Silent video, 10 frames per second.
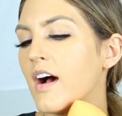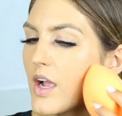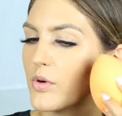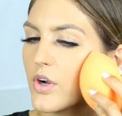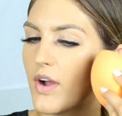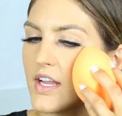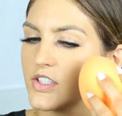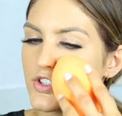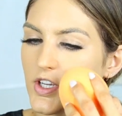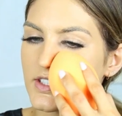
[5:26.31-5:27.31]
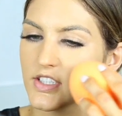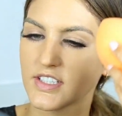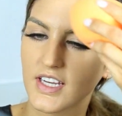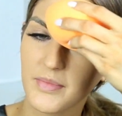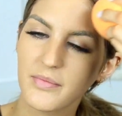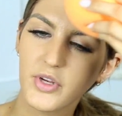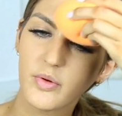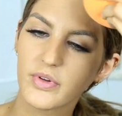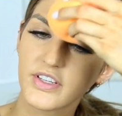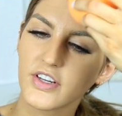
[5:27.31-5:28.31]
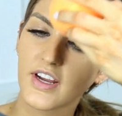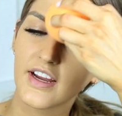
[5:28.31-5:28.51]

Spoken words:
I will go ahead and just take my beauty blender